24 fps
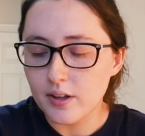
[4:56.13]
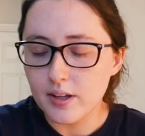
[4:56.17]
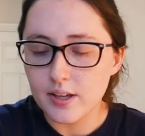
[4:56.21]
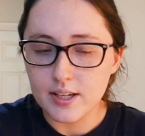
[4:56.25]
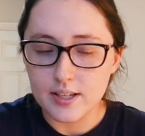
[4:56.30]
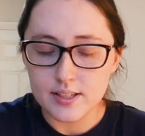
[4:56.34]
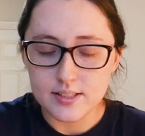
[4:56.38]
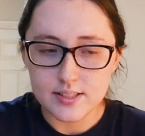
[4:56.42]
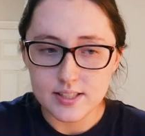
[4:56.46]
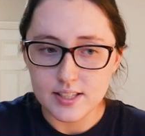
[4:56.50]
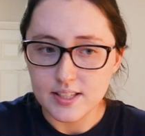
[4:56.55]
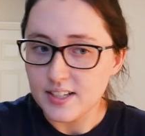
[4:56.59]

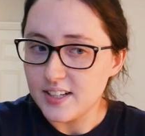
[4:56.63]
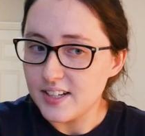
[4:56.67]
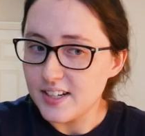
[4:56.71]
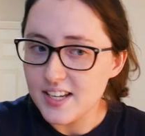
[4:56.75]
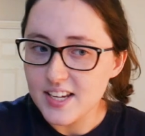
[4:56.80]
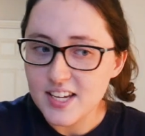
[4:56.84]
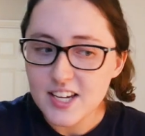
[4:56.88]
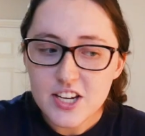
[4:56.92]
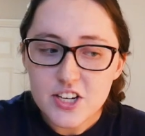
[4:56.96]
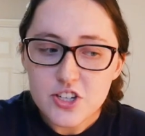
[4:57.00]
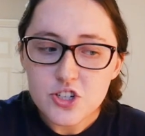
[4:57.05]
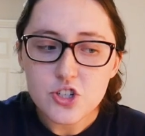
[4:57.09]
Is it an
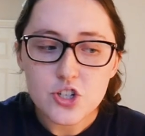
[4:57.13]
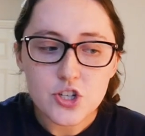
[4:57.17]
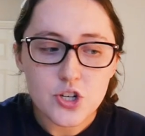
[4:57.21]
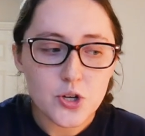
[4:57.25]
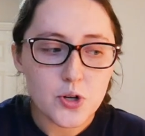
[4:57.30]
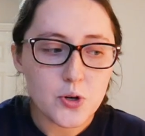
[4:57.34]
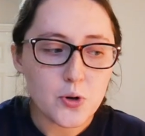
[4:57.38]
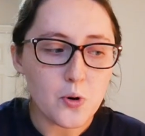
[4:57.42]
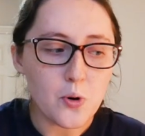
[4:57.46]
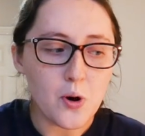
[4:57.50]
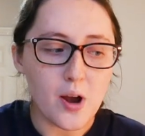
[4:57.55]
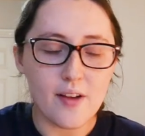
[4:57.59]

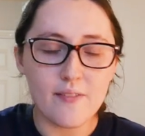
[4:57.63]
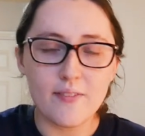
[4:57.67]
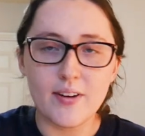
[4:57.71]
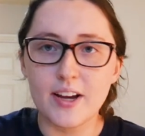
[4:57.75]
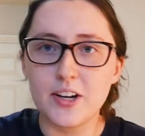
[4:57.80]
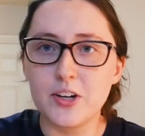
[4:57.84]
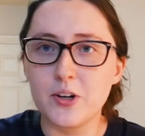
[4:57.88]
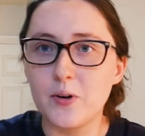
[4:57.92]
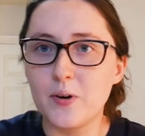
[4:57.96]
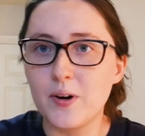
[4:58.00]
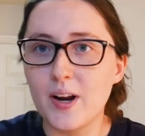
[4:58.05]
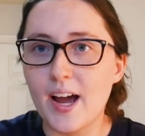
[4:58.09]
issue if
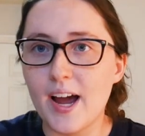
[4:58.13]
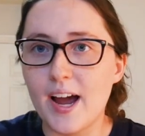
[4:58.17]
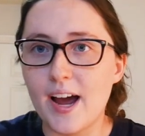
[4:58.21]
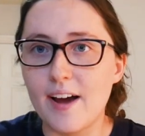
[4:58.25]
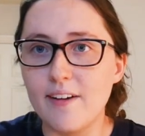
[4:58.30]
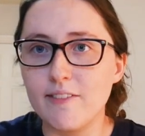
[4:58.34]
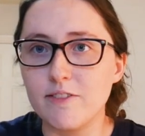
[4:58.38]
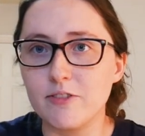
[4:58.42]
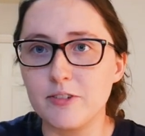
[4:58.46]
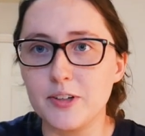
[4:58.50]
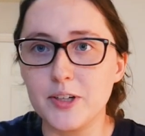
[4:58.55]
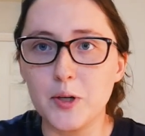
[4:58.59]
I don't
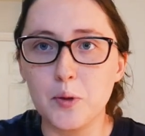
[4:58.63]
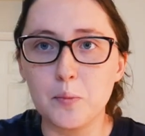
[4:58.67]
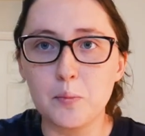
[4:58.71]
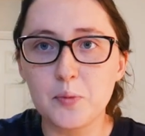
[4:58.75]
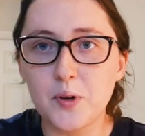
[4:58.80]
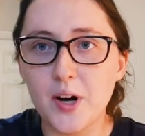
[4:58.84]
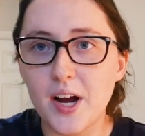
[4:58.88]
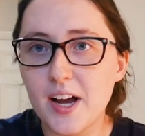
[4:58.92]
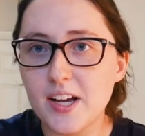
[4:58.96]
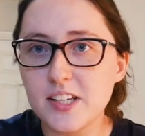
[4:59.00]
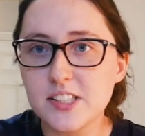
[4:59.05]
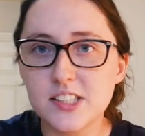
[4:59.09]
have real
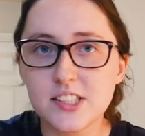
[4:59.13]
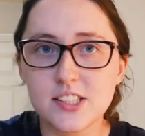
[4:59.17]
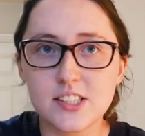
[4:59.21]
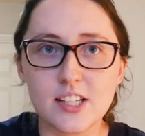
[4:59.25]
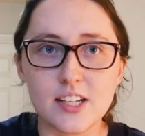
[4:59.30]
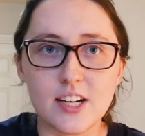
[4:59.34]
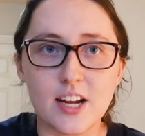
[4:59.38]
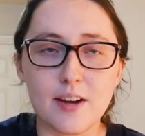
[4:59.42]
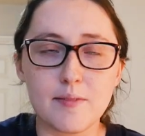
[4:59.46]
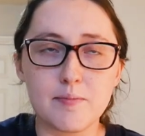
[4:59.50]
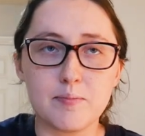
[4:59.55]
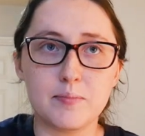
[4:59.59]
breasts
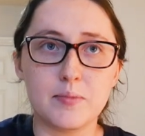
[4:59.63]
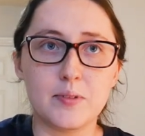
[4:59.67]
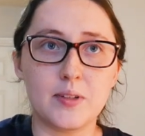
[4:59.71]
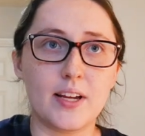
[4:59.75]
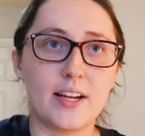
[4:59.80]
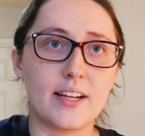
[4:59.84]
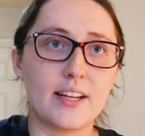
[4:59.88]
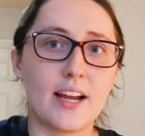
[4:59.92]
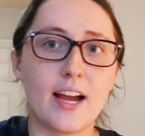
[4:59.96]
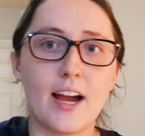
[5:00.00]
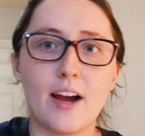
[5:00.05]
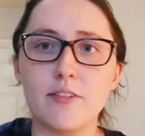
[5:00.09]
and I'm
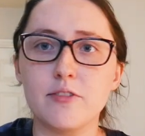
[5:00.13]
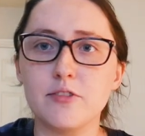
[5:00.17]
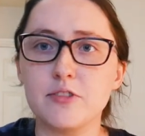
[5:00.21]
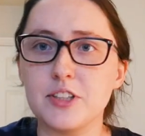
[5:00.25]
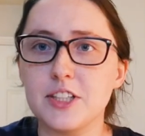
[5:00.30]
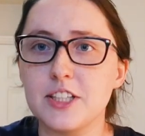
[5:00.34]
like have